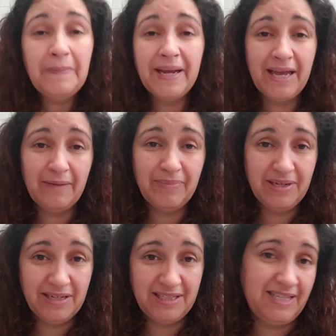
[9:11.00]
might happen
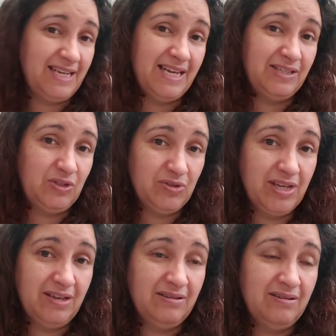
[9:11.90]
in a day like
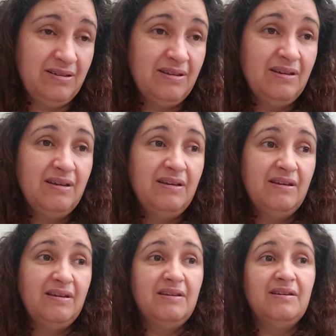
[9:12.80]
today.
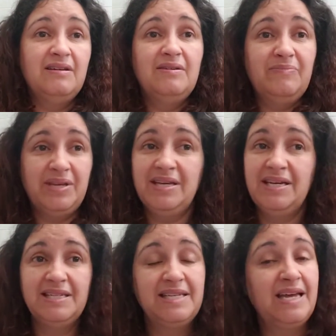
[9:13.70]

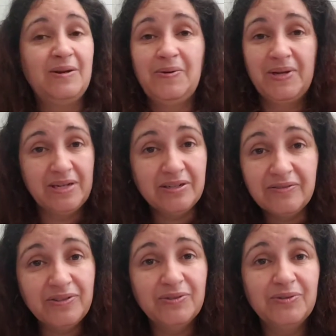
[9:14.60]
Because I don't want none
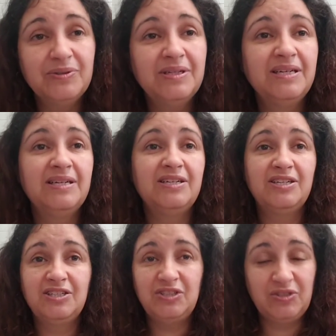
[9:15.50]
of you
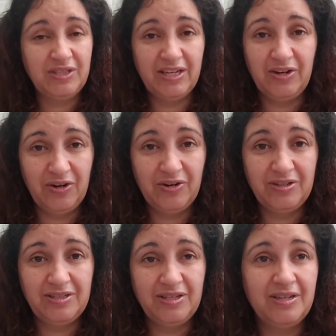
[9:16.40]
to get
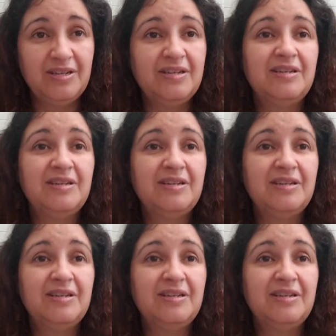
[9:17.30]
hurt.